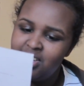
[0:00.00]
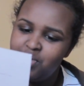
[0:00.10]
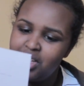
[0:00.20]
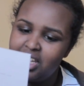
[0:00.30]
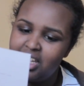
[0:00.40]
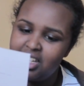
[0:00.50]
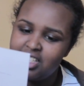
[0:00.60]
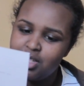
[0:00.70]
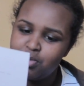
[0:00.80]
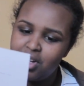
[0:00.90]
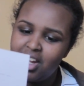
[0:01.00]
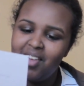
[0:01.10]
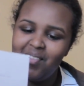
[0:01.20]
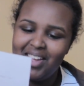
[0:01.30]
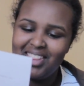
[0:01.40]
I'm like hidden somewhere.
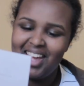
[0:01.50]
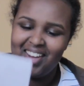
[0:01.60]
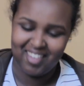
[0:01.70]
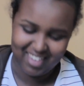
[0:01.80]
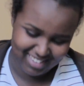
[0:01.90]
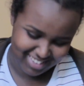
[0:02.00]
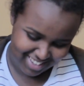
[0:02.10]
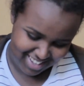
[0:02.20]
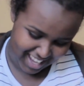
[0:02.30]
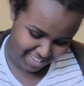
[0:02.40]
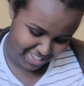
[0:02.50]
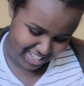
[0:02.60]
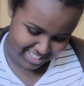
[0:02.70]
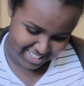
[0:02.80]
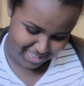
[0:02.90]
Oh wait, there. I'm
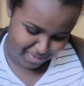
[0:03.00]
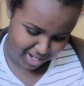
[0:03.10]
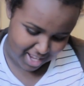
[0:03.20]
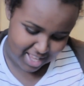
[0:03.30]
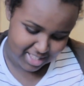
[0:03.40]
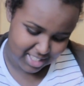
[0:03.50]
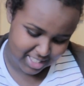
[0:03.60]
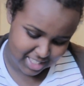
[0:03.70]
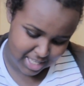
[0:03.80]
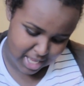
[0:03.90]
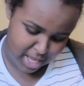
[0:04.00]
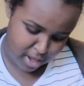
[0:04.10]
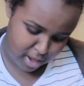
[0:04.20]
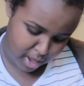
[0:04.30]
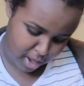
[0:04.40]
hidden somewhere. This is
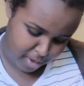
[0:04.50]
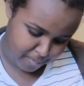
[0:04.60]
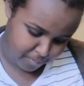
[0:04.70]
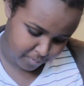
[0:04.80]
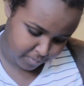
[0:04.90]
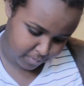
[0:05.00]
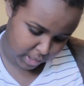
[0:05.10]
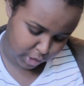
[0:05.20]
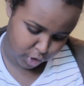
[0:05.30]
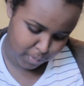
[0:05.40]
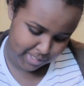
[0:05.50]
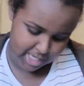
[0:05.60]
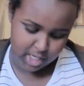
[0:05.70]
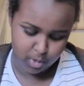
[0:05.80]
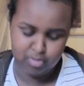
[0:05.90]
a group
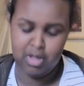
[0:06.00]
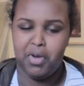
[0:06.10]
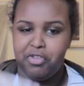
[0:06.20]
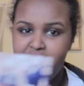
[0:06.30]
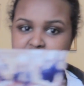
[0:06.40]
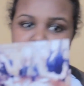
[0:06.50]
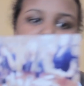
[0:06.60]
dinner with me and my friends